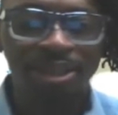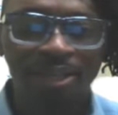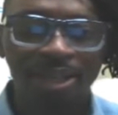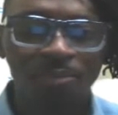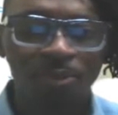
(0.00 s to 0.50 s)
I
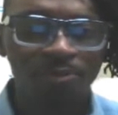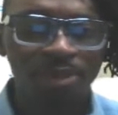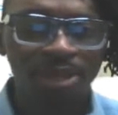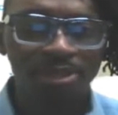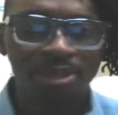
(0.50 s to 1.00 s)
think more of
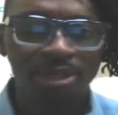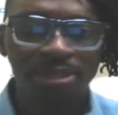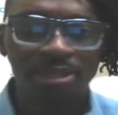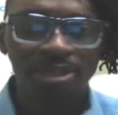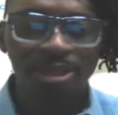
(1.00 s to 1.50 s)
that is
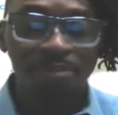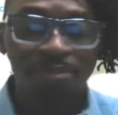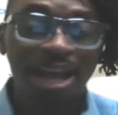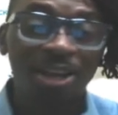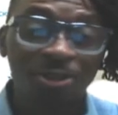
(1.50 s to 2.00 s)
needed. Um,
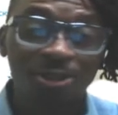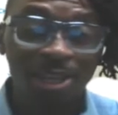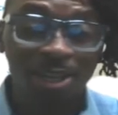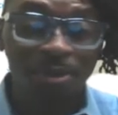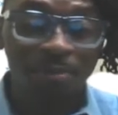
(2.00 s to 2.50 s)
I used to say
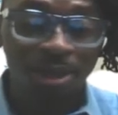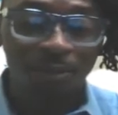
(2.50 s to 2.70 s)
that about my